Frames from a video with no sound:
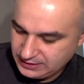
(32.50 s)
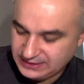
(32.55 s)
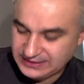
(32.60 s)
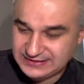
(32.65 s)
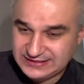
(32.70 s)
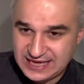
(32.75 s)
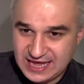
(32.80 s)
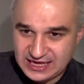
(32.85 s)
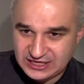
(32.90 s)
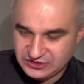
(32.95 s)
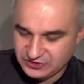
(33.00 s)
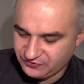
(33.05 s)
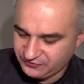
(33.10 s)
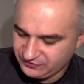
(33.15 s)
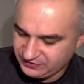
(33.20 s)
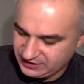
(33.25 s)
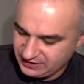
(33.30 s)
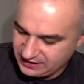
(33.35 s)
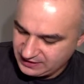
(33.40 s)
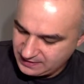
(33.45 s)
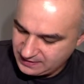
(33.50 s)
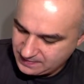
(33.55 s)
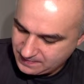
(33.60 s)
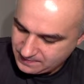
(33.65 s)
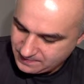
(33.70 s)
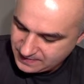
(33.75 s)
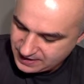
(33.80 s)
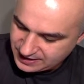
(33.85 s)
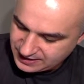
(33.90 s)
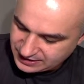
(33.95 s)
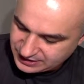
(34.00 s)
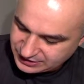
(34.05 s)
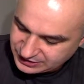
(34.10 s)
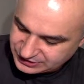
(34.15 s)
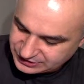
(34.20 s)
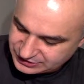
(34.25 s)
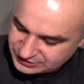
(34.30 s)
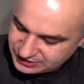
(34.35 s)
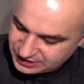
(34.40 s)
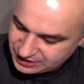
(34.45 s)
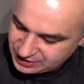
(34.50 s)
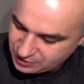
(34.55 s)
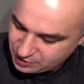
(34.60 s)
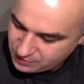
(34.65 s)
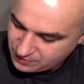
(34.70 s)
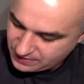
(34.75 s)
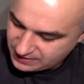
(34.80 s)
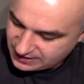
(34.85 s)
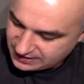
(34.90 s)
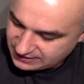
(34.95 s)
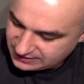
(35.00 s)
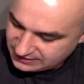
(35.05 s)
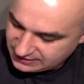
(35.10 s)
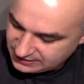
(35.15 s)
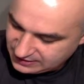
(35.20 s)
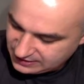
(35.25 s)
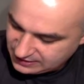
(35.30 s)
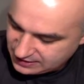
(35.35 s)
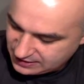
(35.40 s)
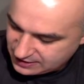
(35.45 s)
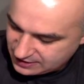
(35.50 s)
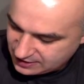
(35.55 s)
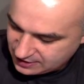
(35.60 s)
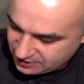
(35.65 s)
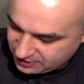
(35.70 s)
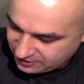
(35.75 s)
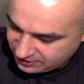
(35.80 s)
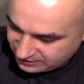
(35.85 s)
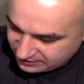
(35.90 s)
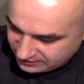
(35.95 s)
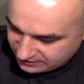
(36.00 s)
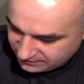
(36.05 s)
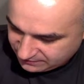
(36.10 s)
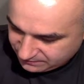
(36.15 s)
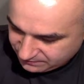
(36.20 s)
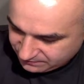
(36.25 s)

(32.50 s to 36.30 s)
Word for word: is x of t minus j omega t dt.